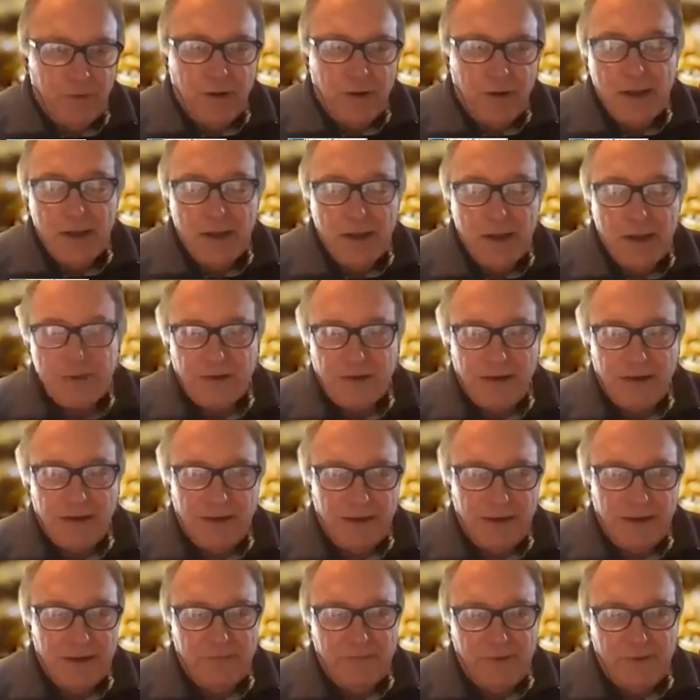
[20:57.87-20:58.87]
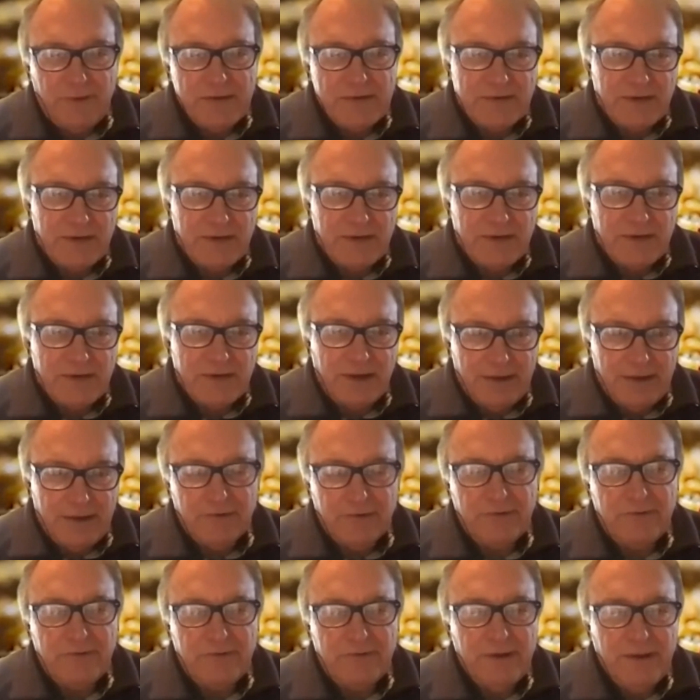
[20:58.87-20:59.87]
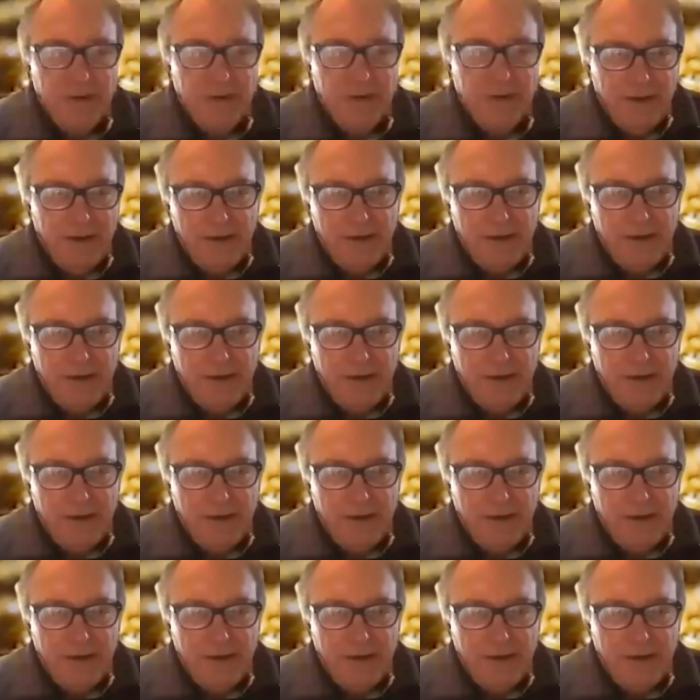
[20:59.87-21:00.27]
forensic investigators